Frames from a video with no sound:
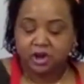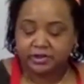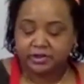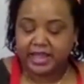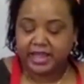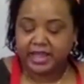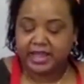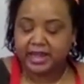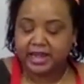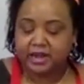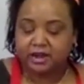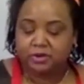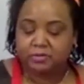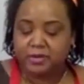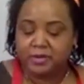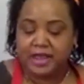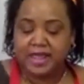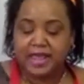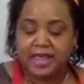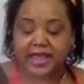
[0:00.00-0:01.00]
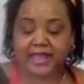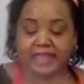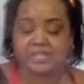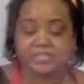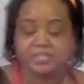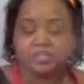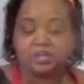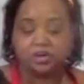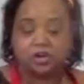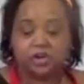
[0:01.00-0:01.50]
Okay, here, my
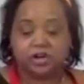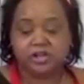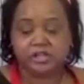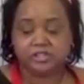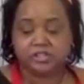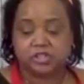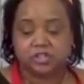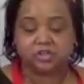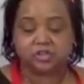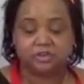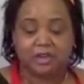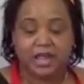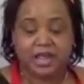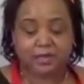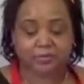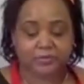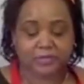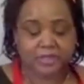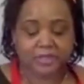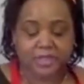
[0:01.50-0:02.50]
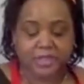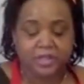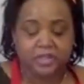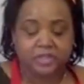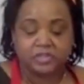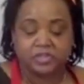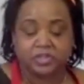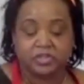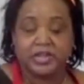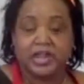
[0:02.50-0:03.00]
eggs are all scrambled,
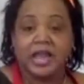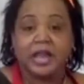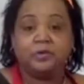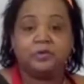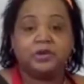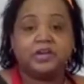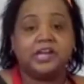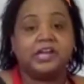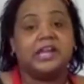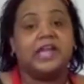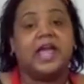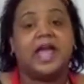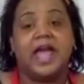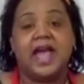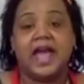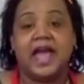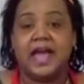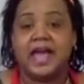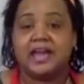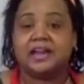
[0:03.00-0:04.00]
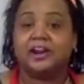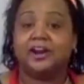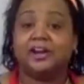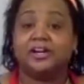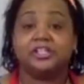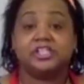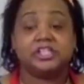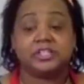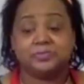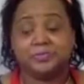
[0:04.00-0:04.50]
so now we're going to add
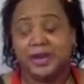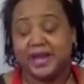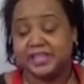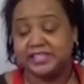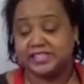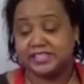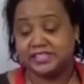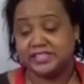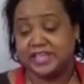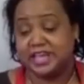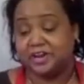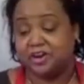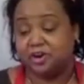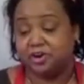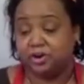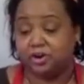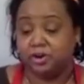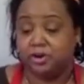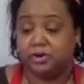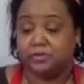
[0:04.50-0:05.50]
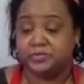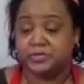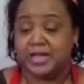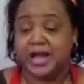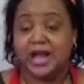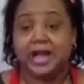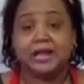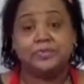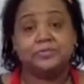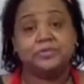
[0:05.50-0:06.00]
our spices and our herbs.
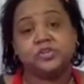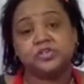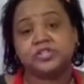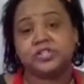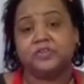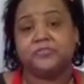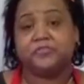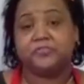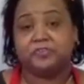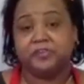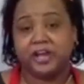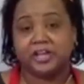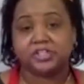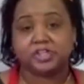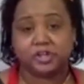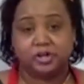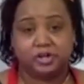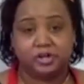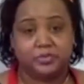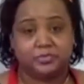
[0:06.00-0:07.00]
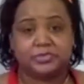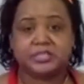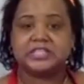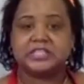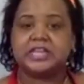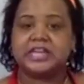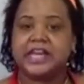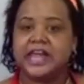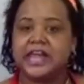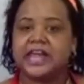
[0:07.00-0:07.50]
I'm using fresh herbs
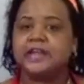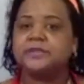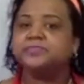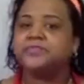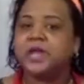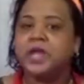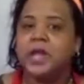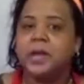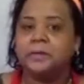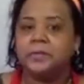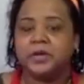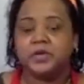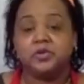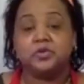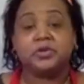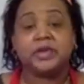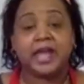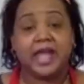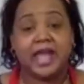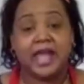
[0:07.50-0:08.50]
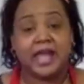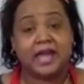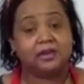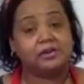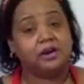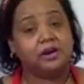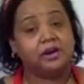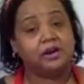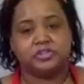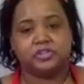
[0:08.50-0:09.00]
today, but you
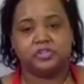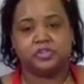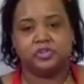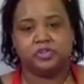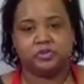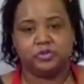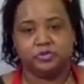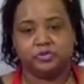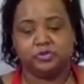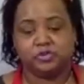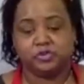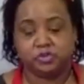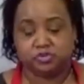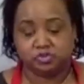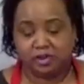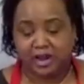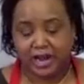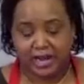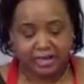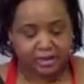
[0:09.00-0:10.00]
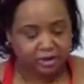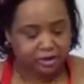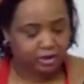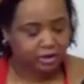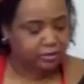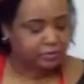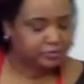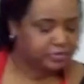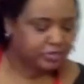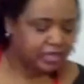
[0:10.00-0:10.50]
can also use dried
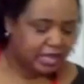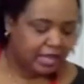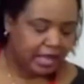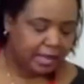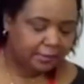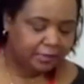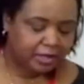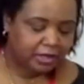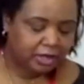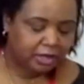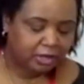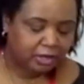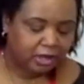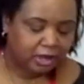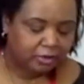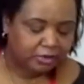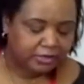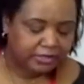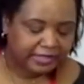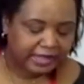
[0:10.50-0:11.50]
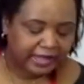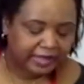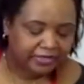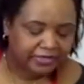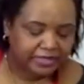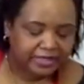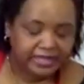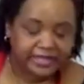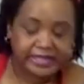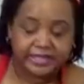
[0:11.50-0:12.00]
herbs. I'm going to lower
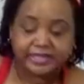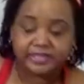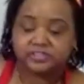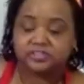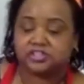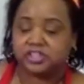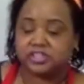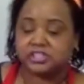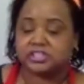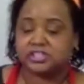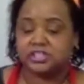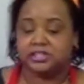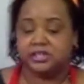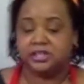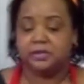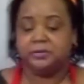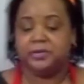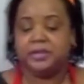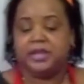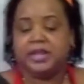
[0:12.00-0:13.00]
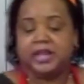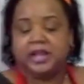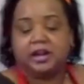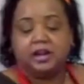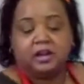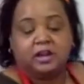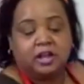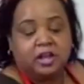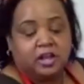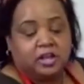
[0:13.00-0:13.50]
down the heat just a little bit
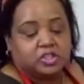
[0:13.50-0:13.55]
here.